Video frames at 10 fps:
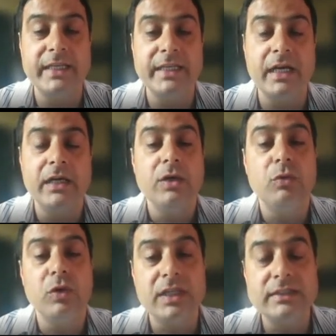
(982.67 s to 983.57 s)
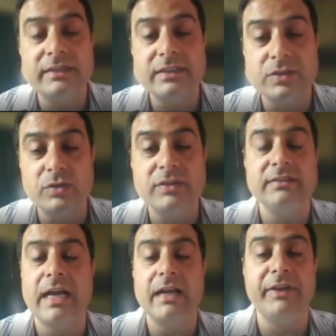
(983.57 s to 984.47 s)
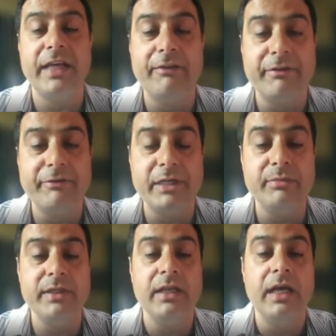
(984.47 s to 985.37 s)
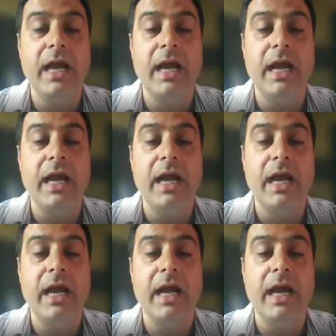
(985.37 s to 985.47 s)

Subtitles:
area, what are the resources that we have available,